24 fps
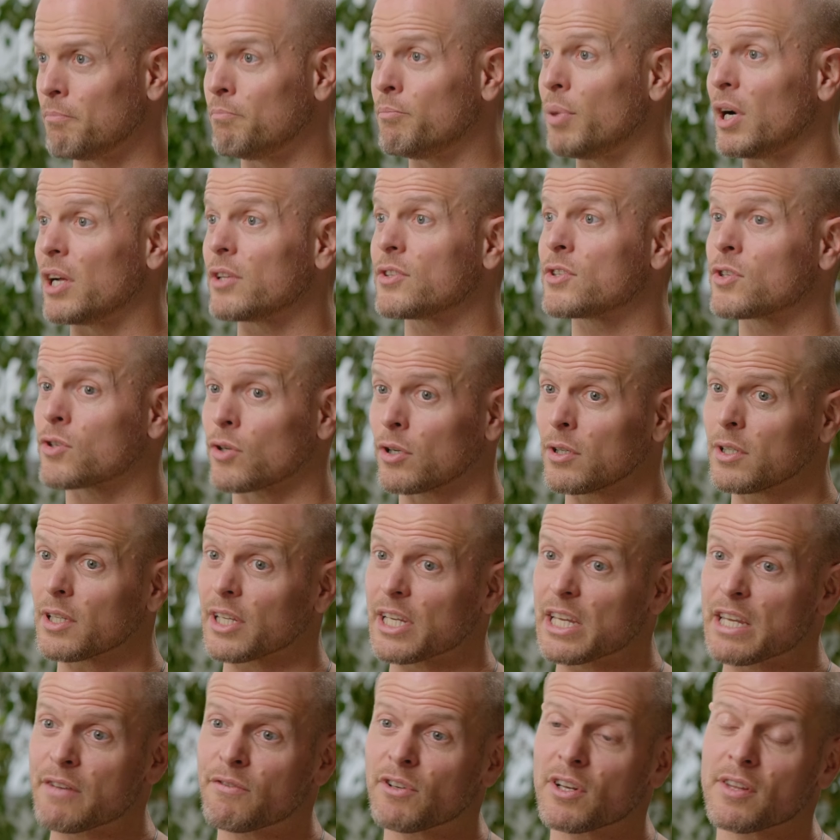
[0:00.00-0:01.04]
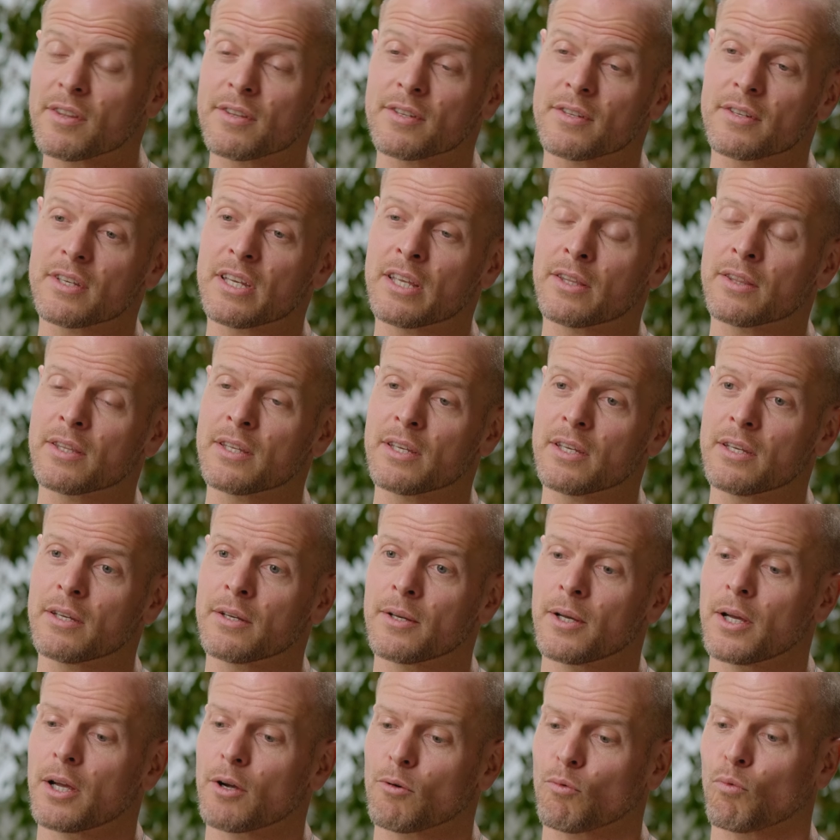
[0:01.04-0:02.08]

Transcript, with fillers: but certainly, even in the, in the